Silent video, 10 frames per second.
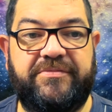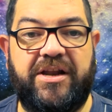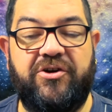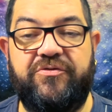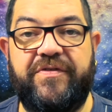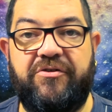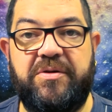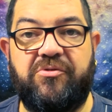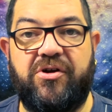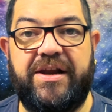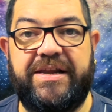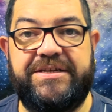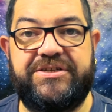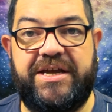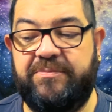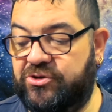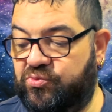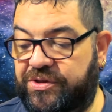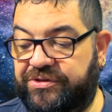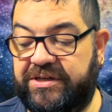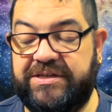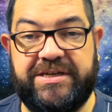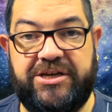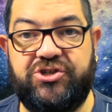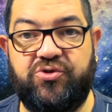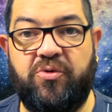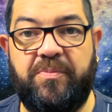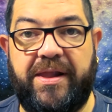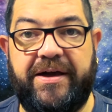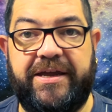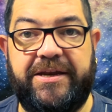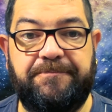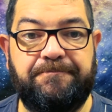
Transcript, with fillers: glowed very brightly, same as with the dead short plug-in.